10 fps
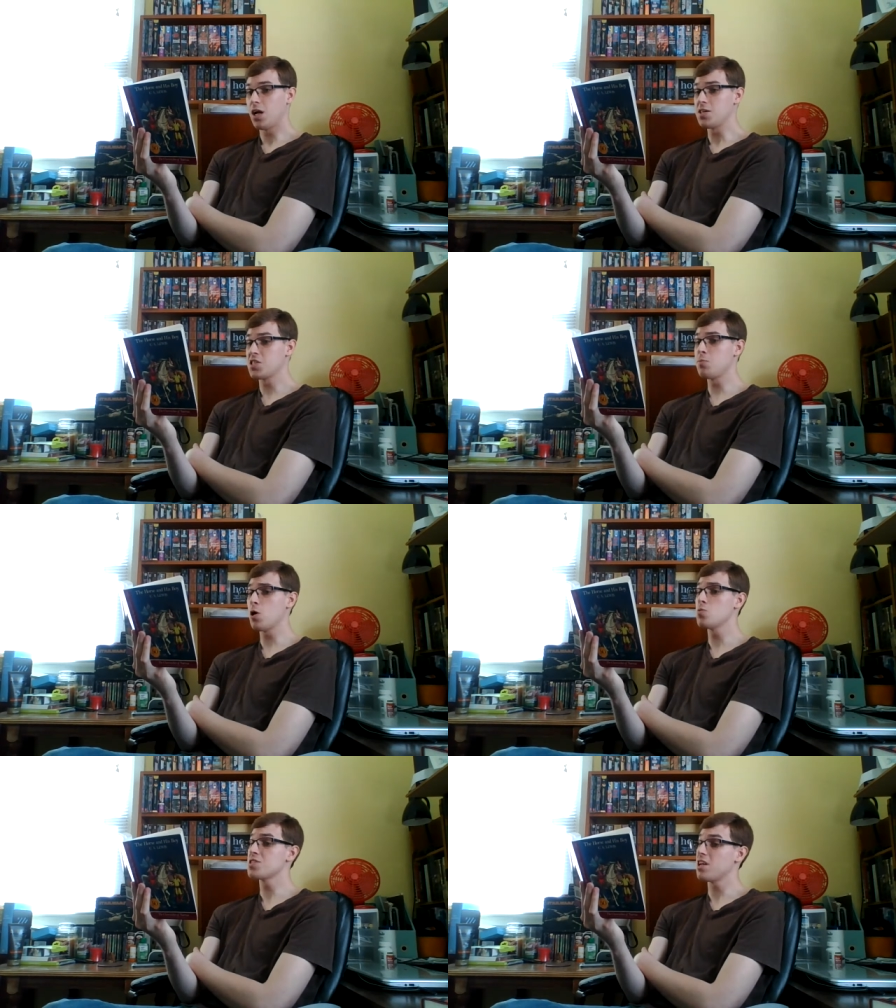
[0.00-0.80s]
I
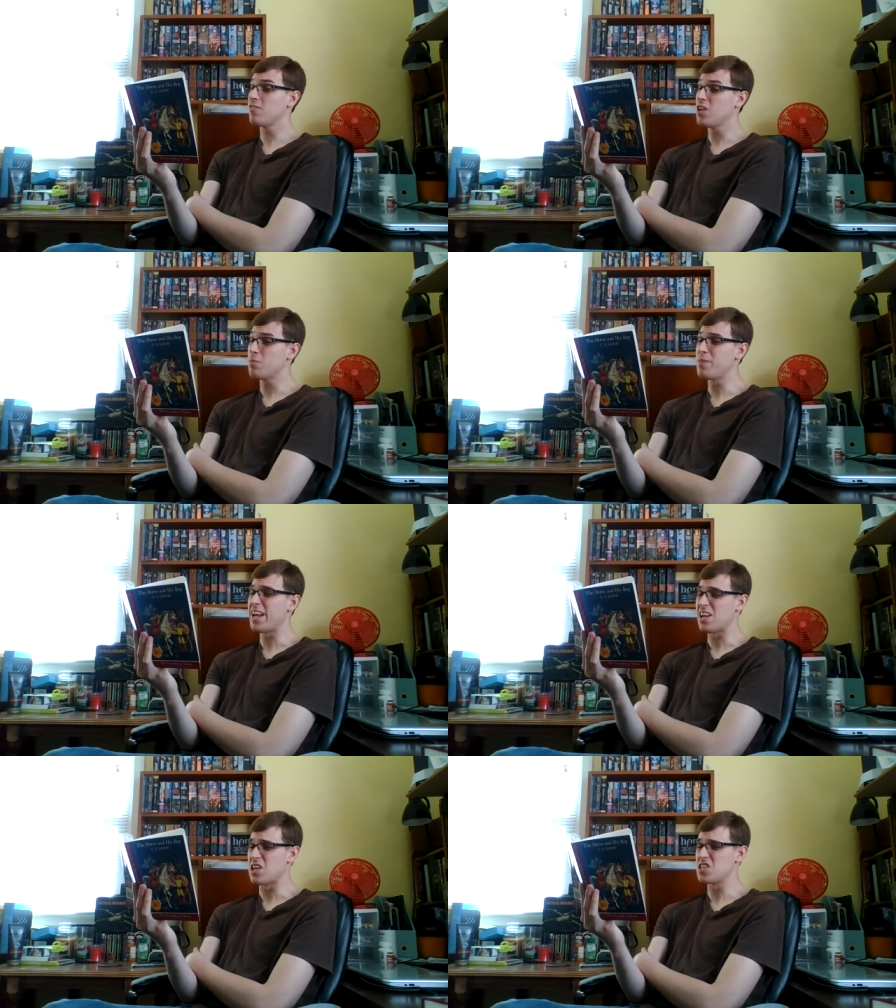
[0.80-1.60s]
suppose that if he had been
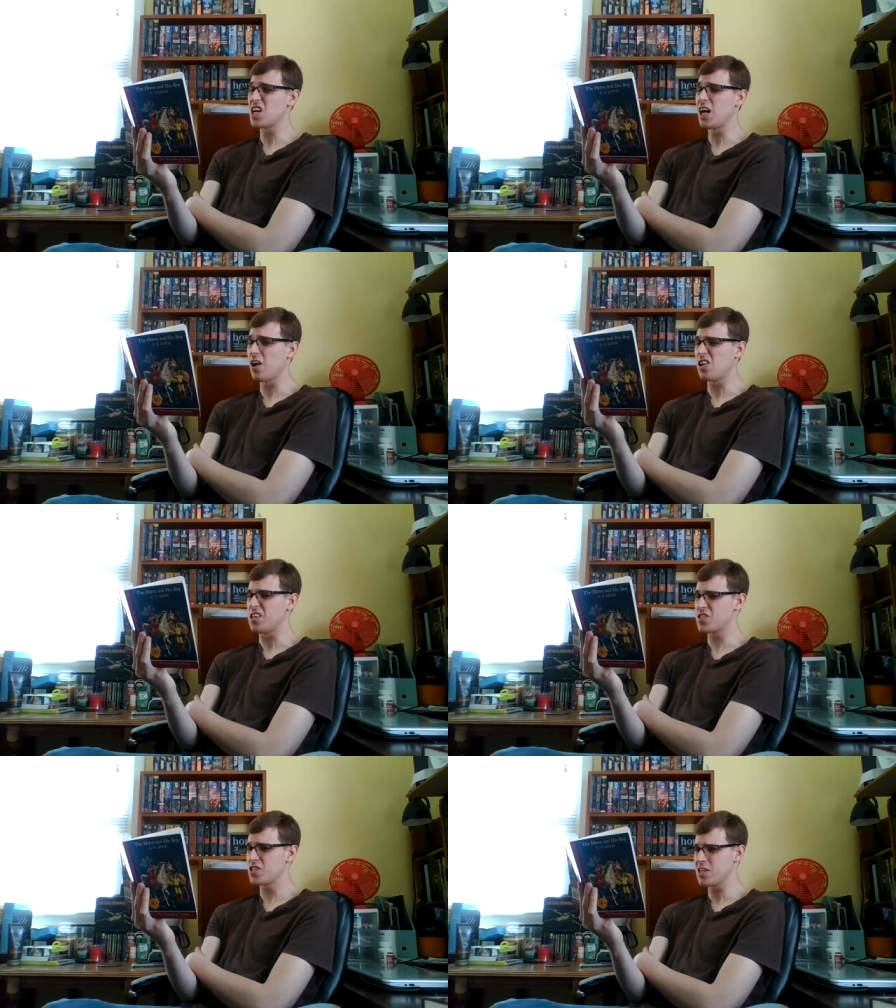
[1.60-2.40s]
an
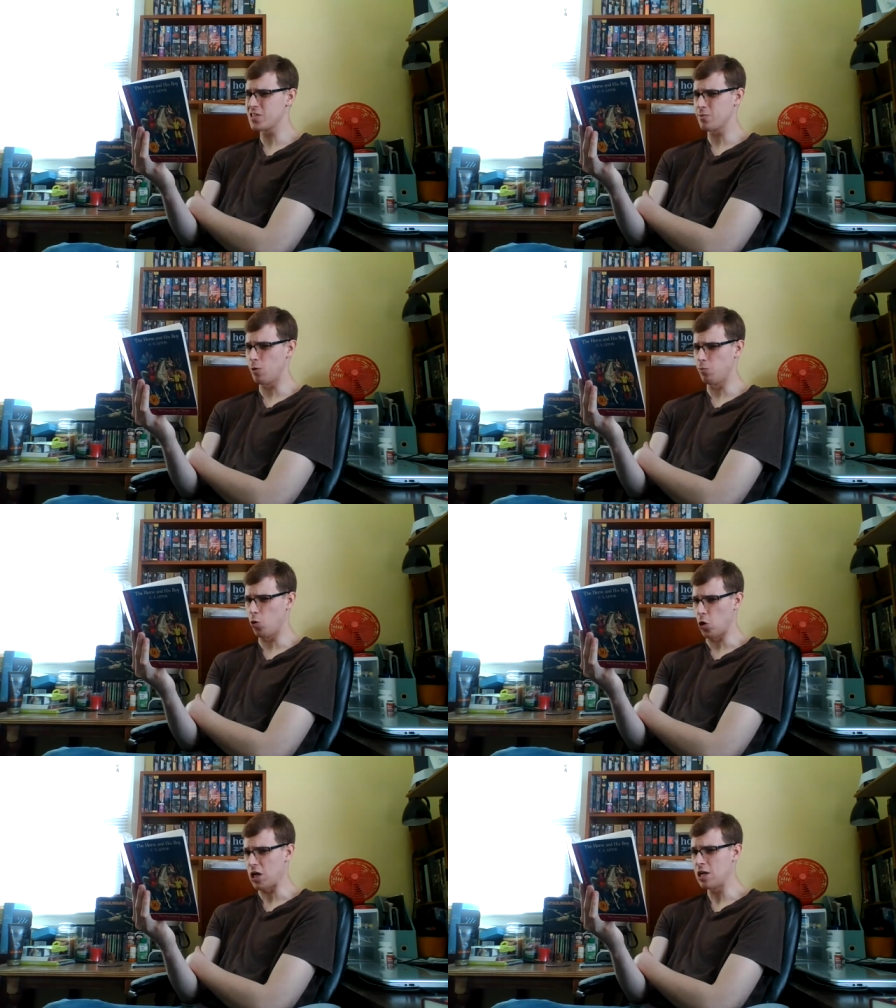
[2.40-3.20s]
entirely sensible
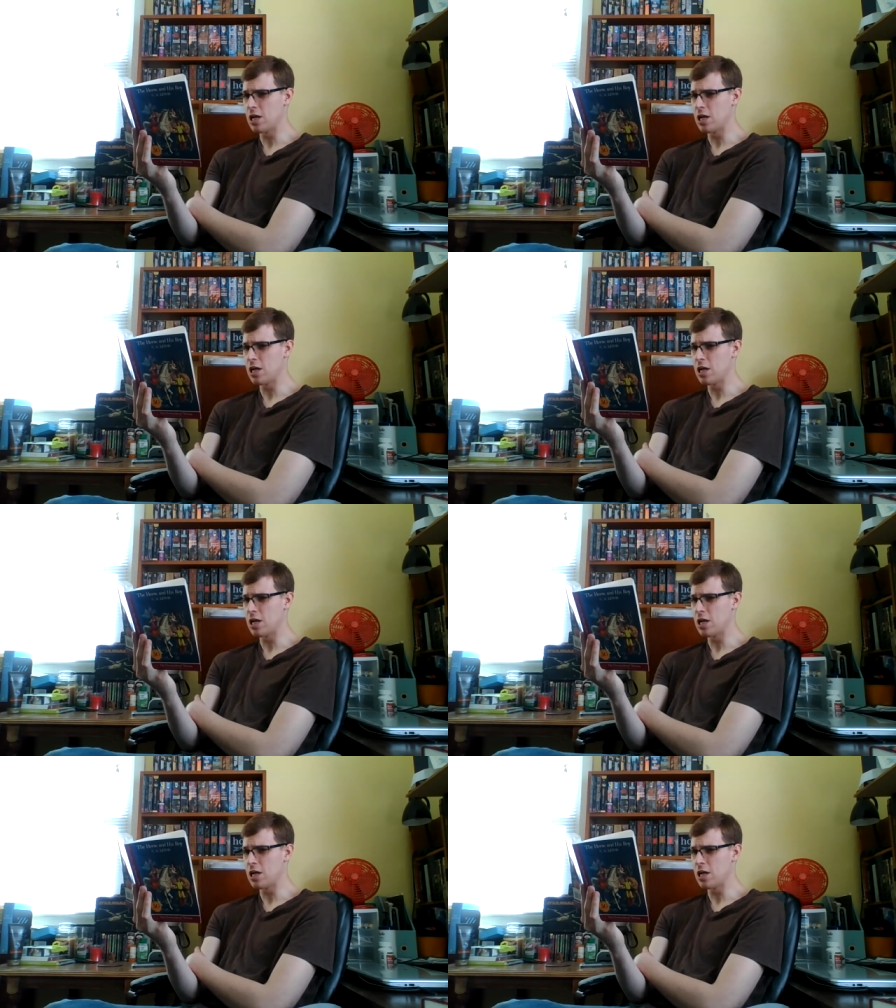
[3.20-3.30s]
boy,